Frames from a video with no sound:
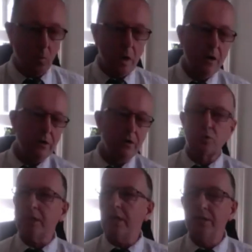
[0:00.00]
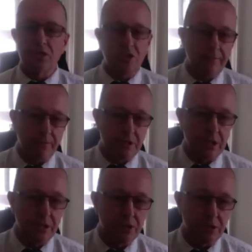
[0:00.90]
Whereas in the
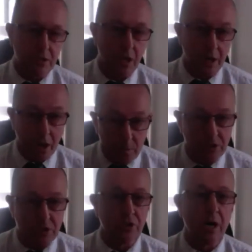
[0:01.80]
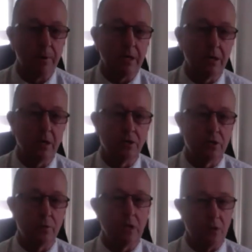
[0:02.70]
70s, and I was trapping and
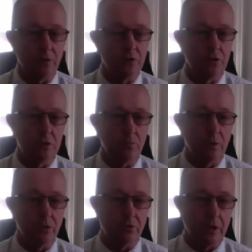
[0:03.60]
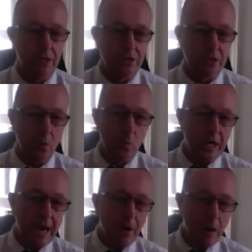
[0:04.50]
doing a lot of shooting with greys,
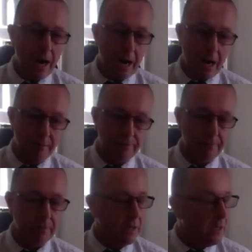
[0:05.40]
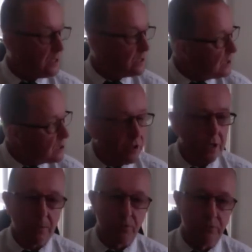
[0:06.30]
we now have, it's
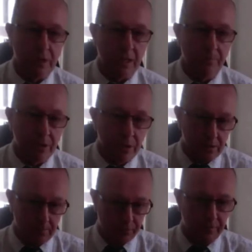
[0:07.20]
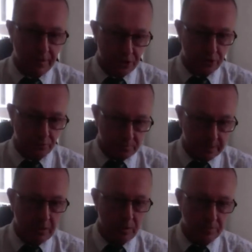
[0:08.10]
incredible really, but professionals,
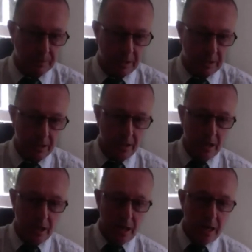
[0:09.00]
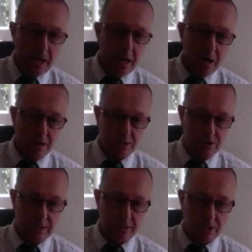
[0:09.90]
bear with me. In garden
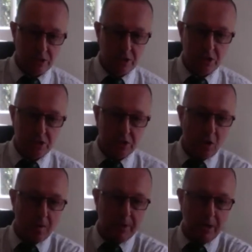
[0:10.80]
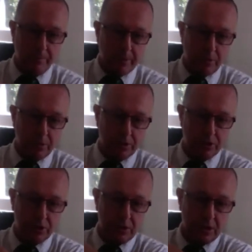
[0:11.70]
centres, this is not a bird
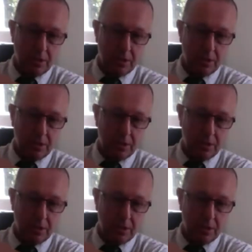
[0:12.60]
box.